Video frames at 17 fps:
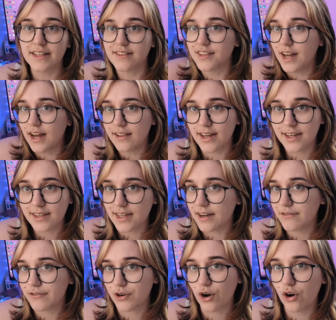It's not like
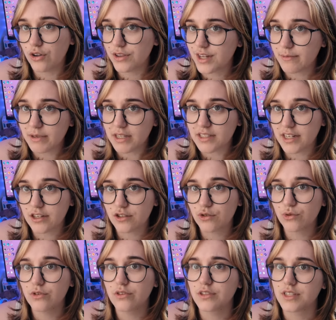that for all
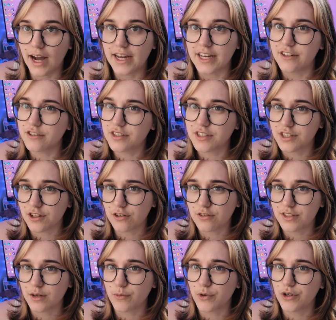demisexuals. I used to know
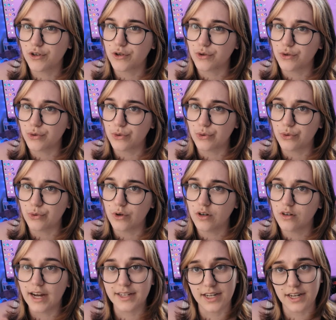someone
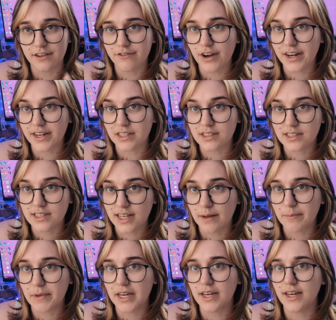who identified as
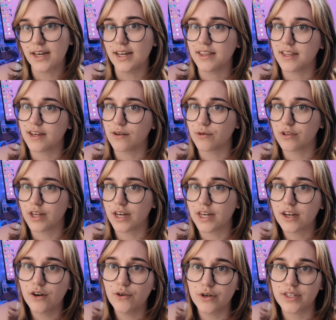demi and they were
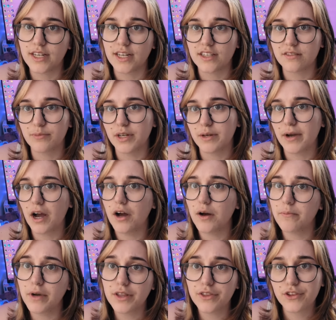like, oh, it takes me about
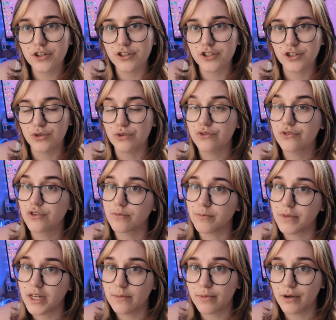a month or two. For
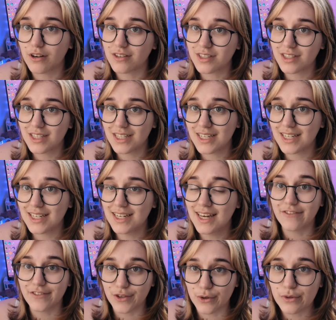me personally,
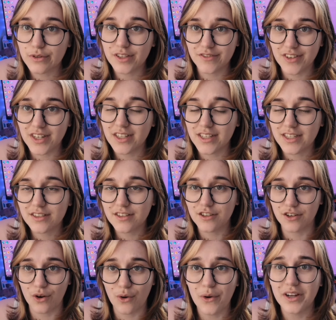if those feelings
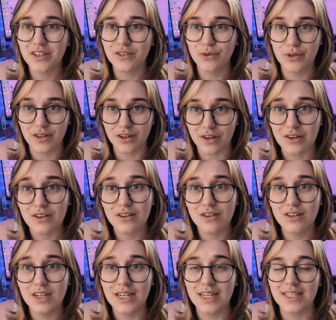are going to
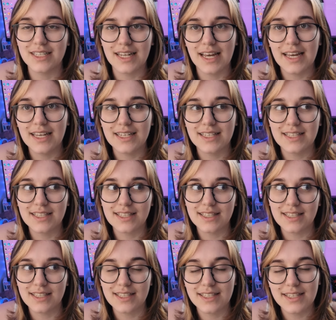occur, it takes
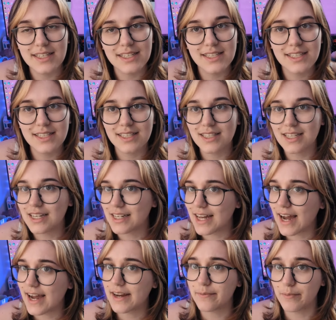6 to
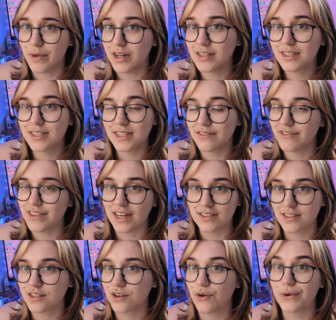9 months if
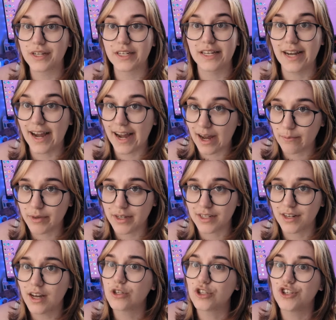that's going to
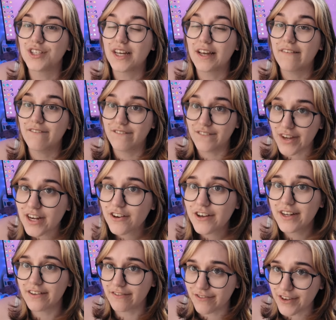happen, which is a
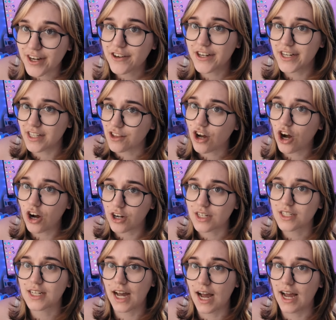very, very
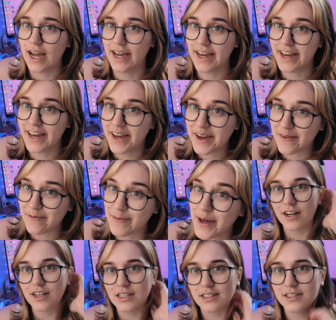long time,
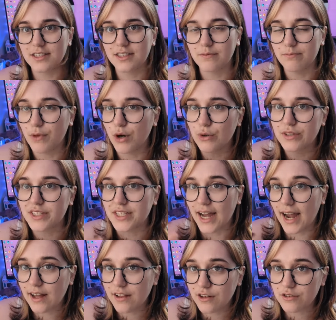because most
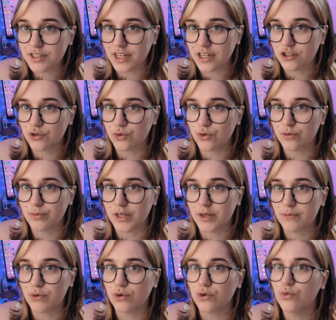allosexual
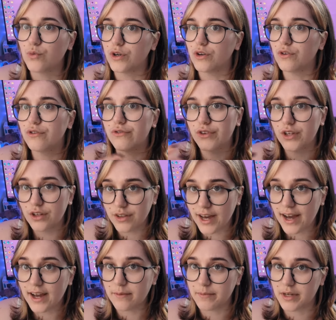people will feel
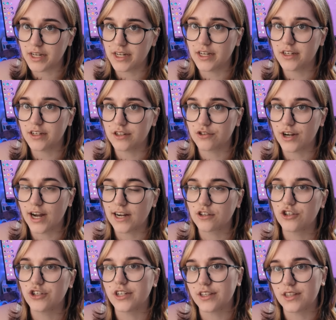that immediate
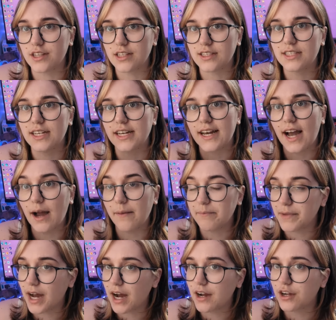attraction and then say,
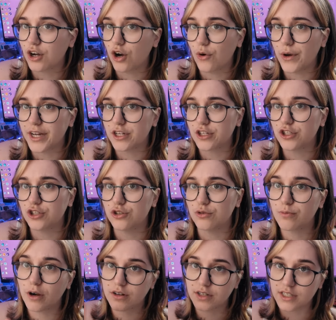I'm not going to
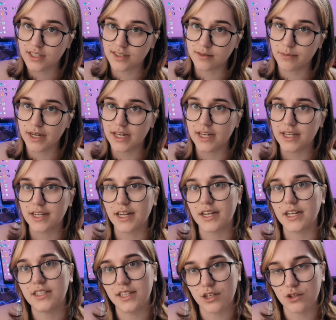participate in
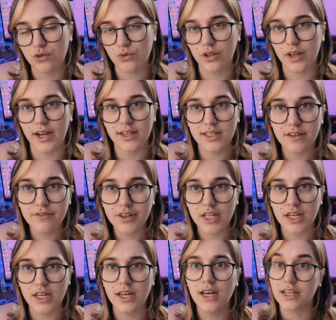any sexual
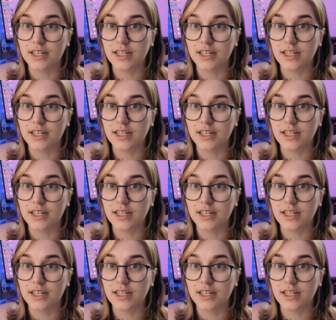activity